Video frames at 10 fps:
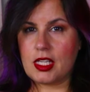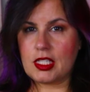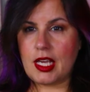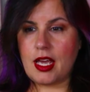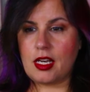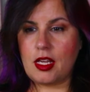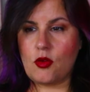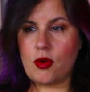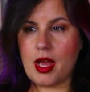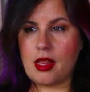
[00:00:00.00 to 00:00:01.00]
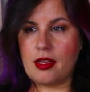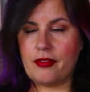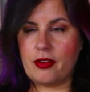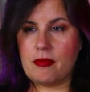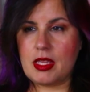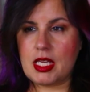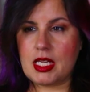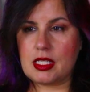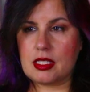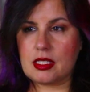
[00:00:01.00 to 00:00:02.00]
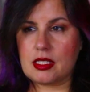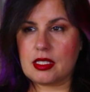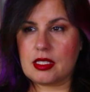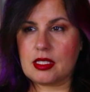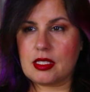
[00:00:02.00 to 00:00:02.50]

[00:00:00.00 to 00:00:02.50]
So how do you rally from this?